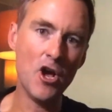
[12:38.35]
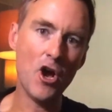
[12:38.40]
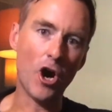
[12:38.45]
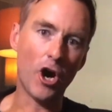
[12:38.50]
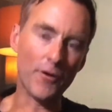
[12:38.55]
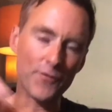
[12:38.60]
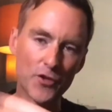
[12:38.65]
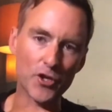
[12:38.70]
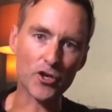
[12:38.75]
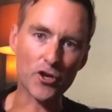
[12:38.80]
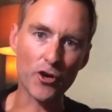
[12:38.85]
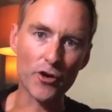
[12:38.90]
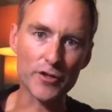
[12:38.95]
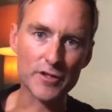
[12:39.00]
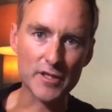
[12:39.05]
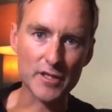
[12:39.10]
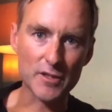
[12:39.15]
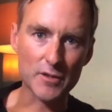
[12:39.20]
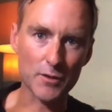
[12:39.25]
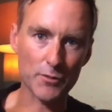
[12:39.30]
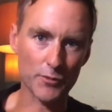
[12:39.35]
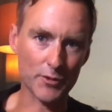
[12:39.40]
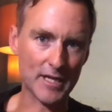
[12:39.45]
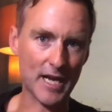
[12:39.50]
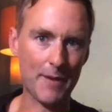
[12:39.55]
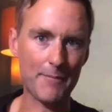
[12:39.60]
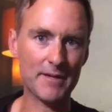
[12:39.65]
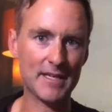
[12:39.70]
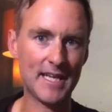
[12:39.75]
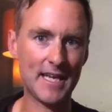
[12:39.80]
of the curses that will
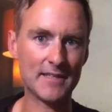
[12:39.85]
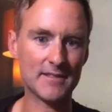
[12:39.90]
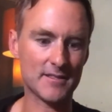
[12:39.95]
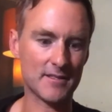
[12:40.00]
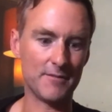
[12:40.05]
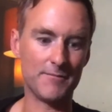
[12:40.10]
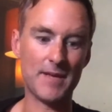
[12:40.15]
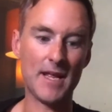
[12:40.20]
come against them.